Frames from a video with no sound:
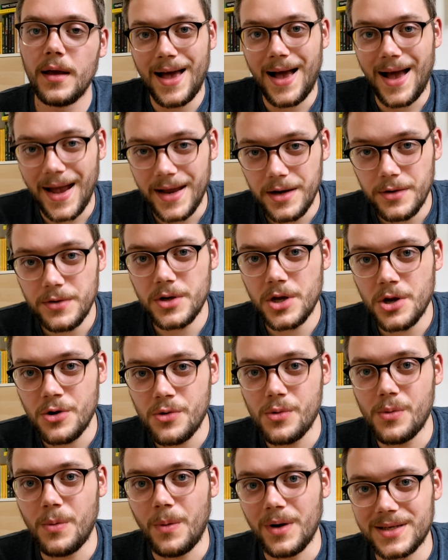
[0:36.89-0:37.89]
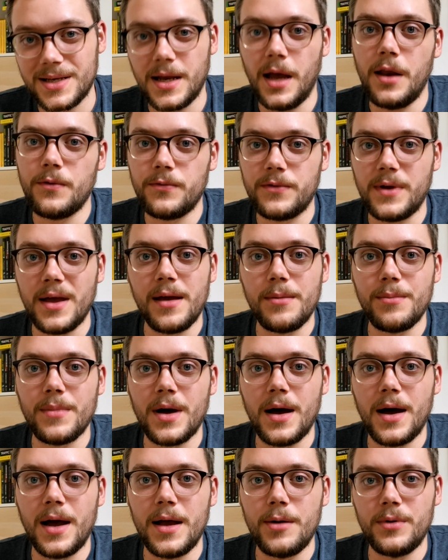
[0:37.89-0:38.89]
I don't know what kind of game
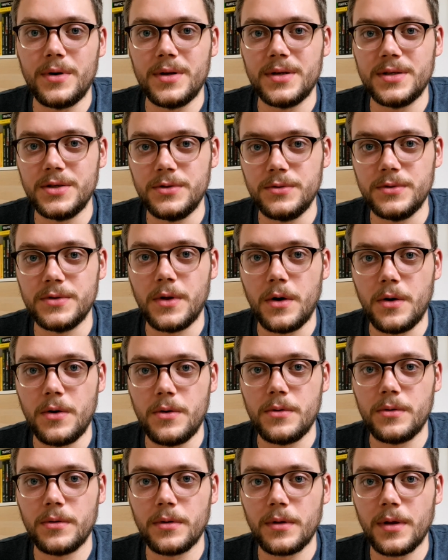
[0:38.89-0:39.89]
I want to do though.